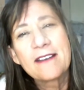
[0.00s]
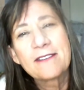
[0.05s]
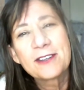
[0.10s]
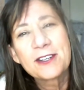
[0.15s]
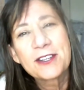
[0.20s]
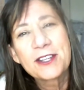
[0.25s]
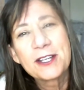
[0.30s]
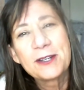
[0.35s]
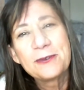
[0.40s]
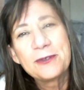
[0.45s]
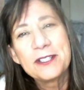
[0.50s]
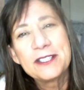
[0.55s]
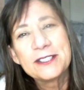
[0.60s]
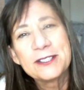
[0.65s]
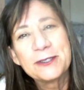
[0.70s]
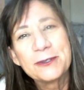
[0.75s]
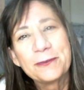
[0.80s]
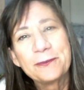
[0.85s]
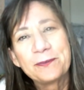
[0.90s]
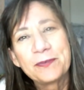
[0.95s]
Everything we
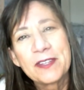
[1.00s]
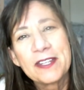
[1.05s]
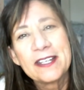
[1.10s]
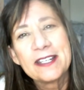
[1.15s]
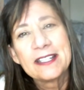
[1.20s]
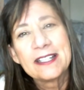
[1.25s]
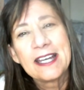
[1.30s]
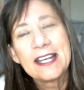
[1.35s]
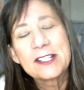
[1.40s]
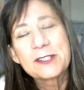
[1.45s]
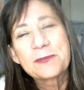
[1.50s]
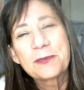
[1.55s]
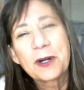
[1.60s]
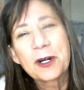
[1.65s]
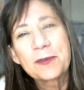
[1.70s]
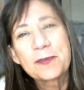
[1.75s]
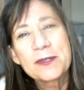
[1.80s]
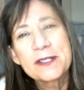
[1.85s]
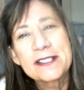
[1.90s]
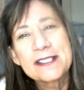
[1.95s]
do has
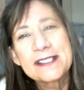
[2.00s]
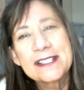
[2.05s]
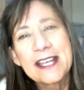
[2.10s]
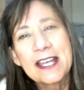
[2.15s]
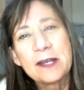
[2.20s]
purpose